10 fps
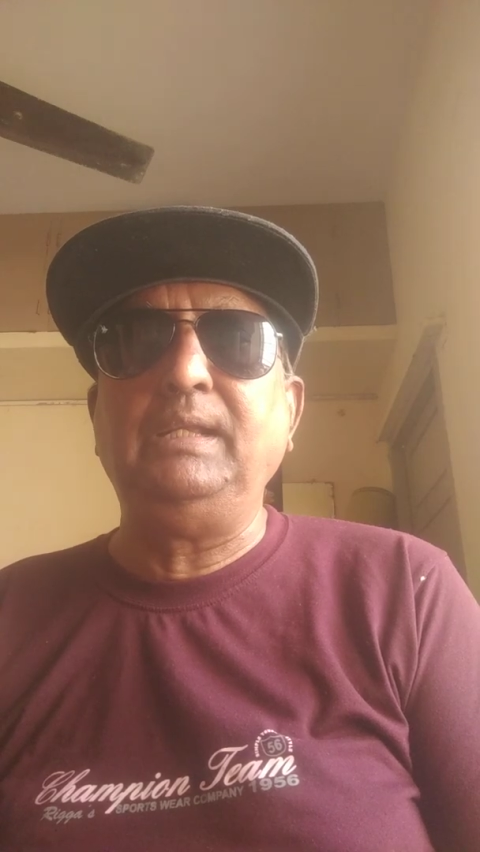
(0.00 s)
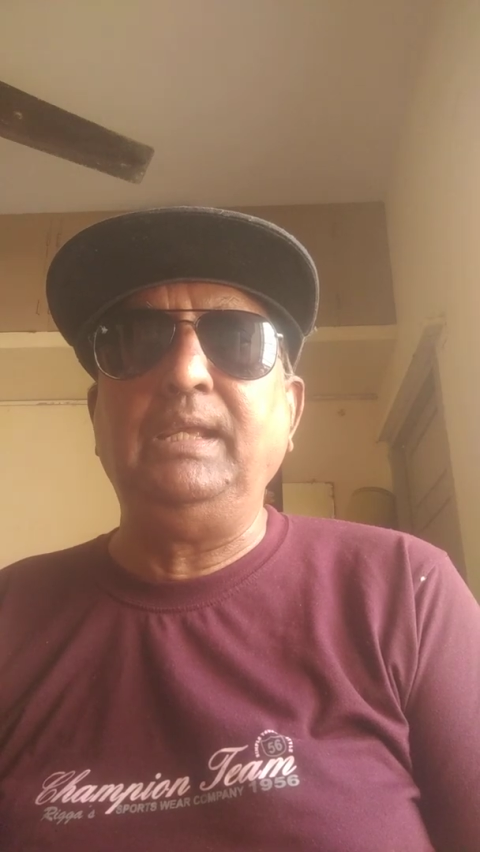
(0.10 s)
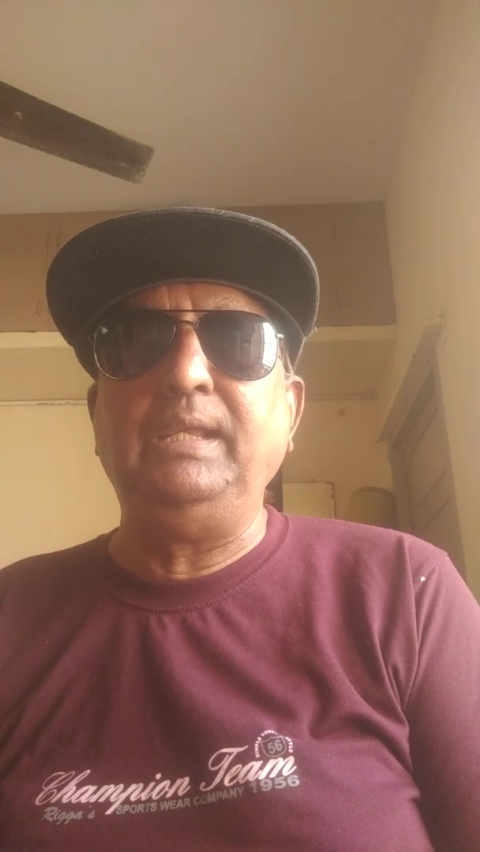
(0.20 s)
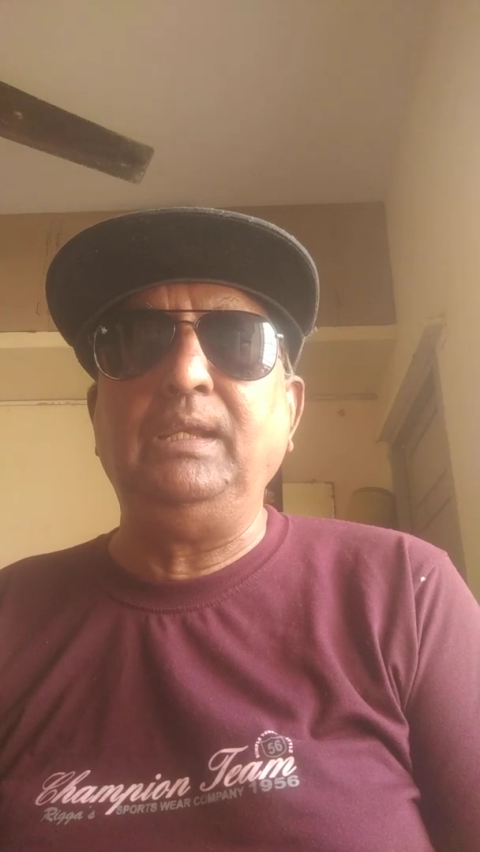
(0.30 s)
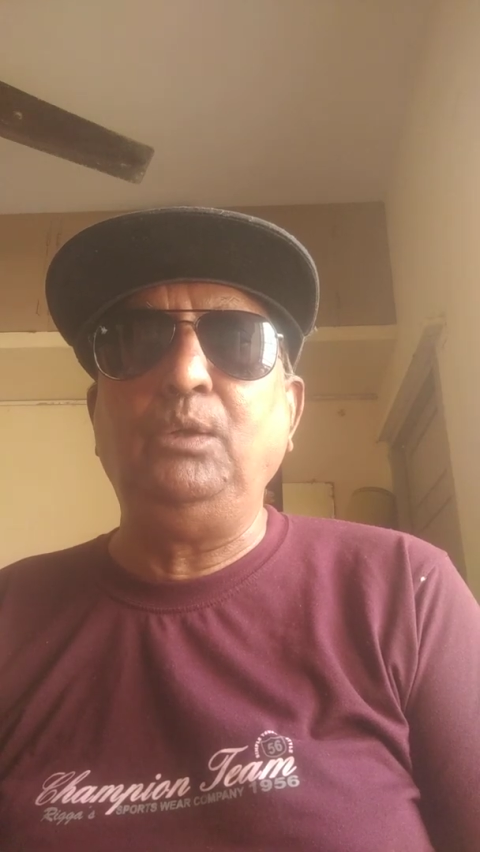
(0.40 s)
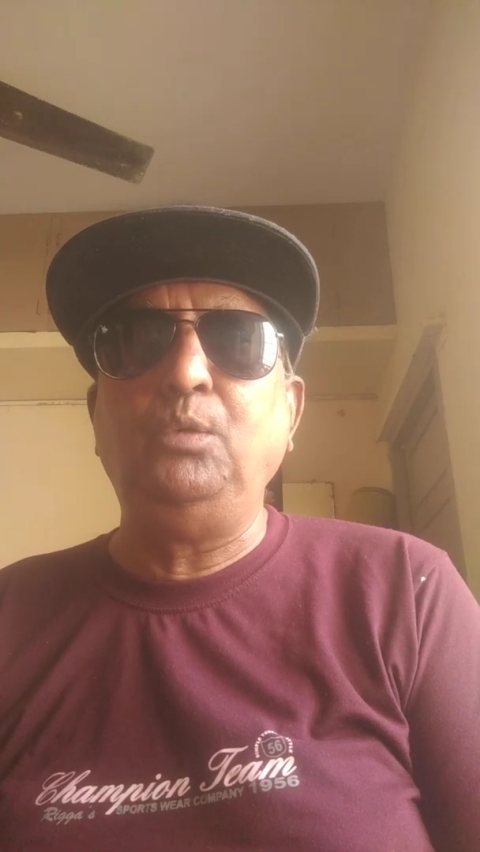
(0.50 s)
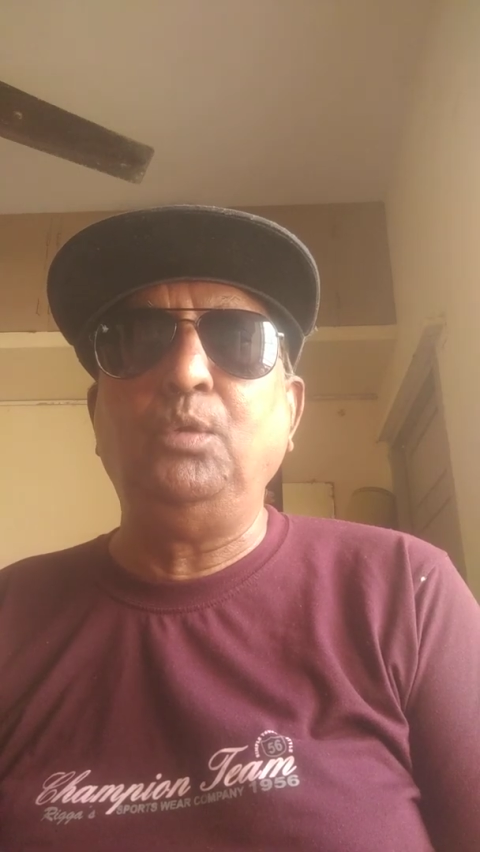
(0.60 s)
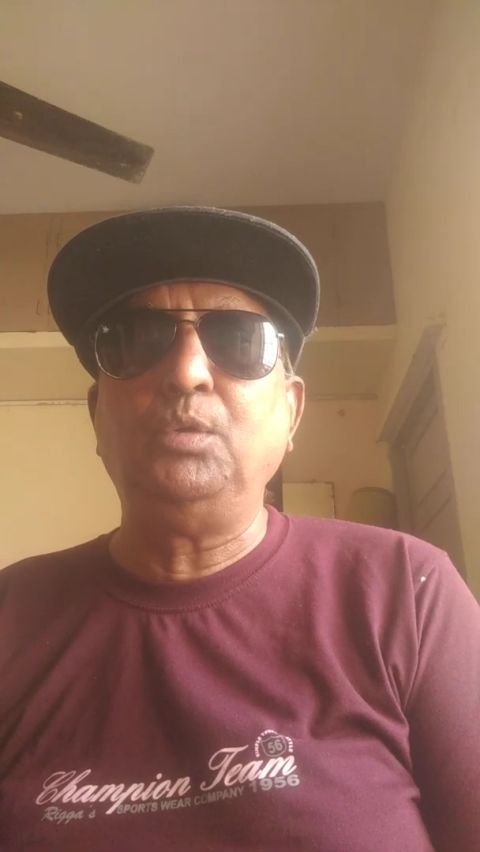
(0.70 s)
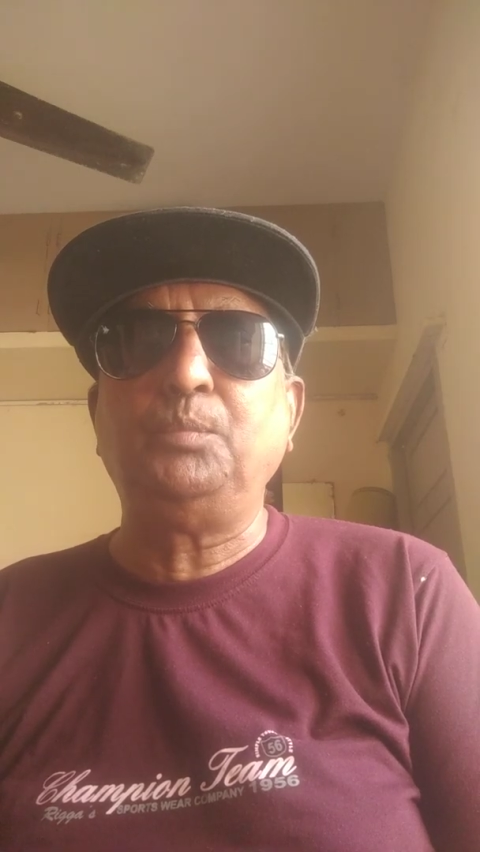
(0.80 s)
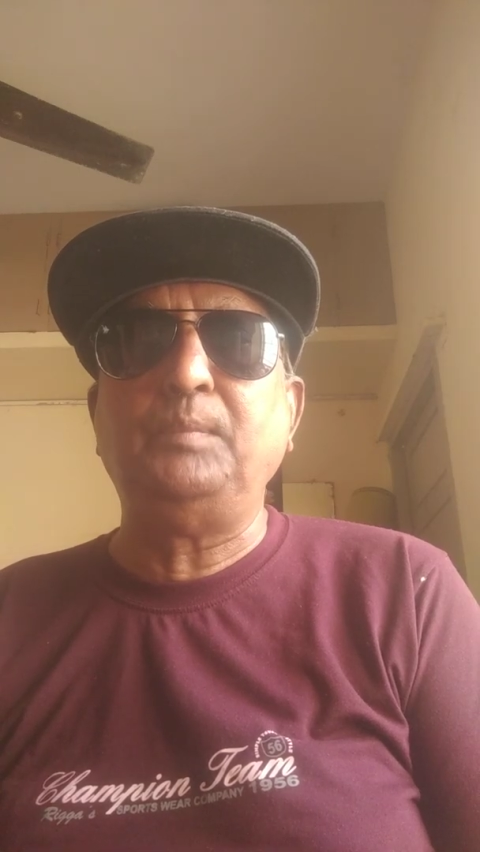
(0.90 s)
guy
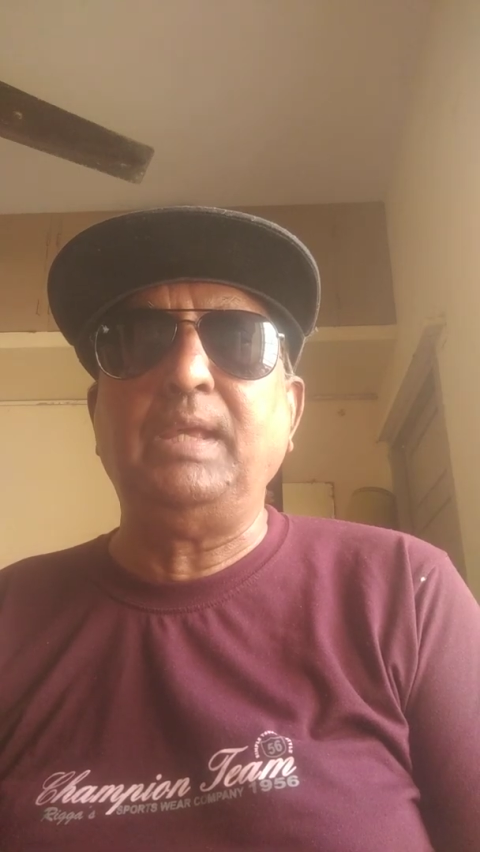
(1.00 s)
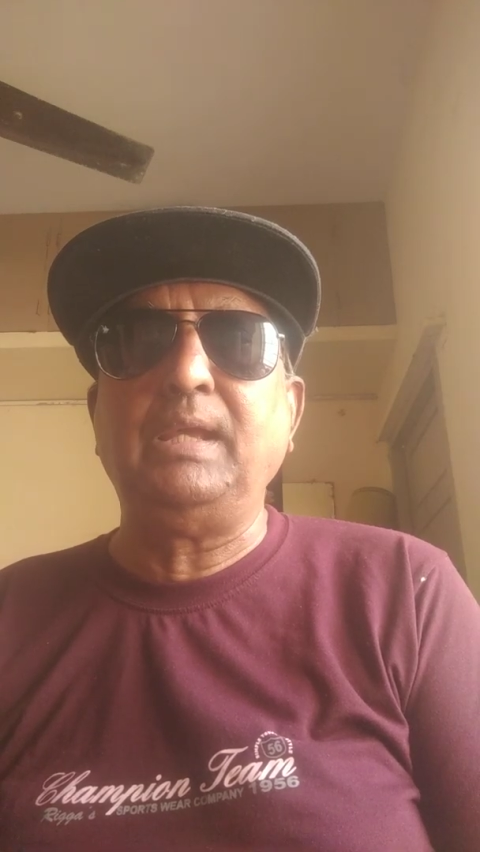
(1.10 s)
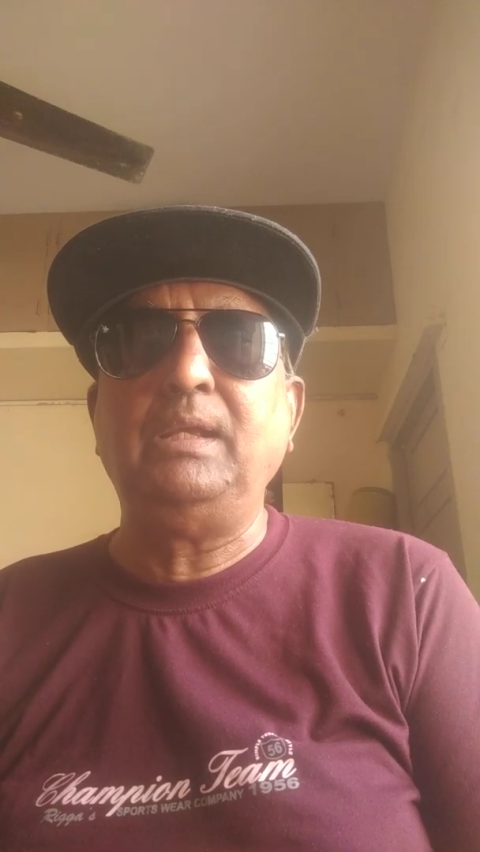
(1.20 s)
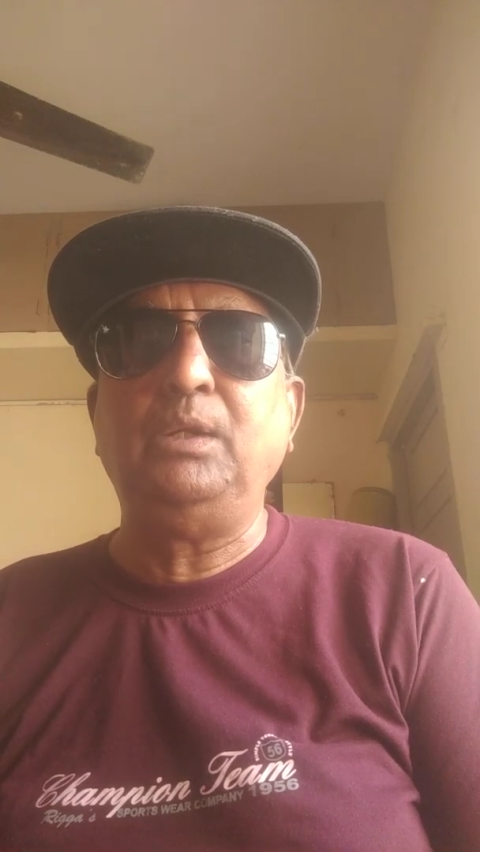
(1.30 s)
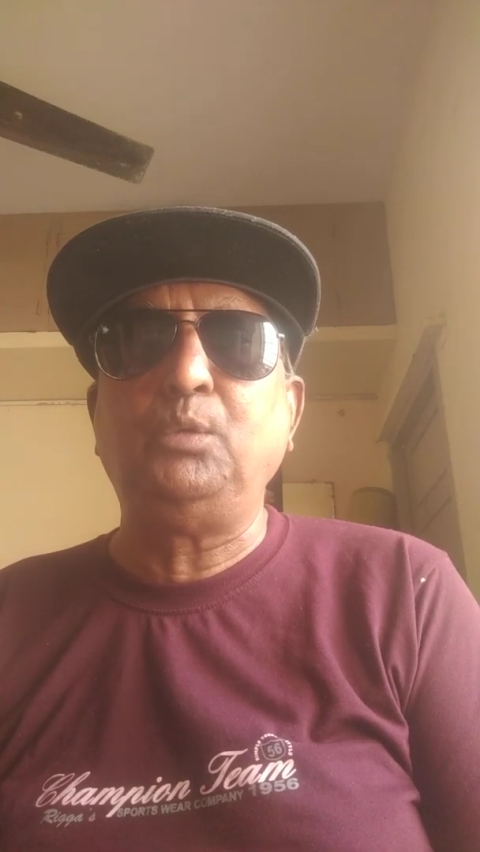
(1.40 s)
goes back